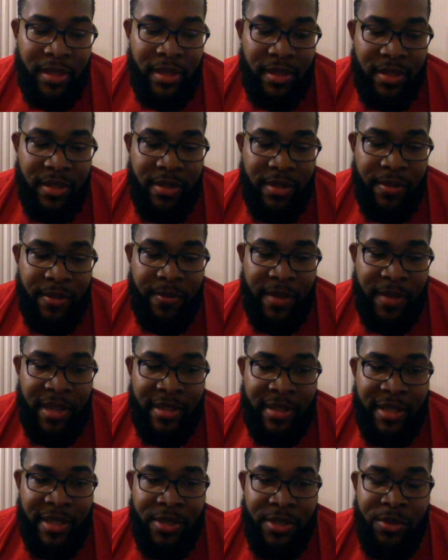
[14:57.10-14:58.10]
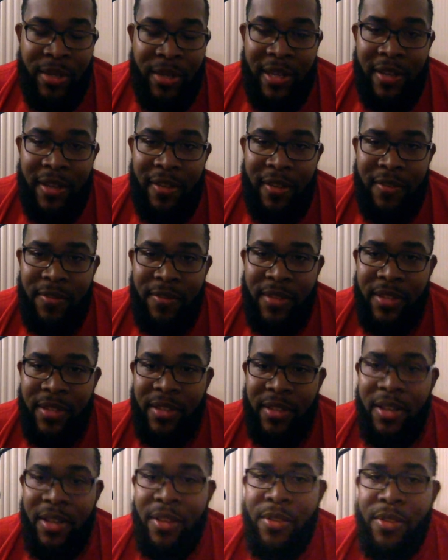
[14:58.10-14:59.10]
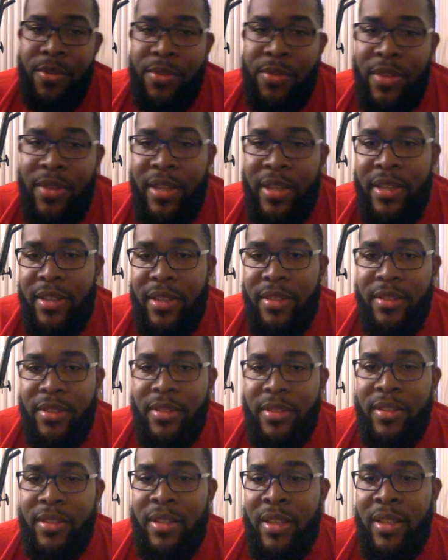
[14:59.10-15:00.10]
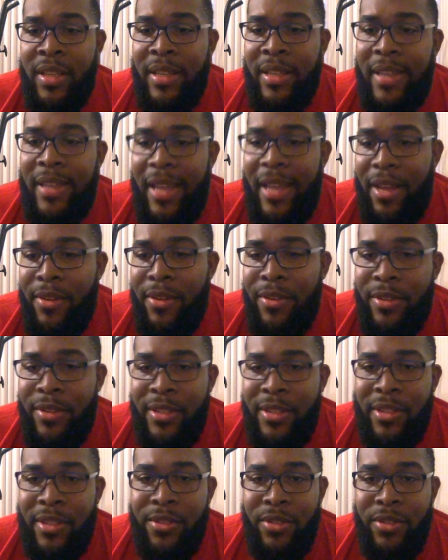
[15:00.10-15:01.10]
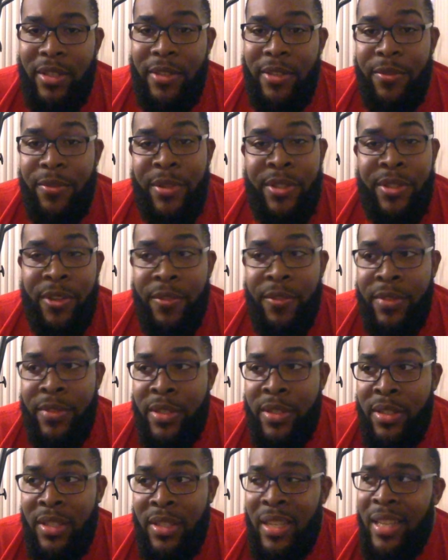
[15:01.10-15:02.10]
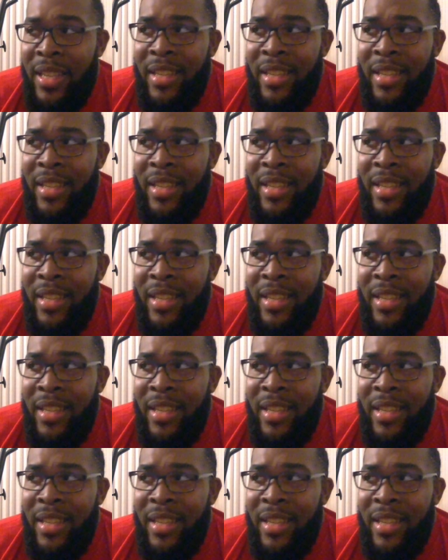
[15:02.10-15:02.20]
is the fact that you have these other things out here, these other delivery services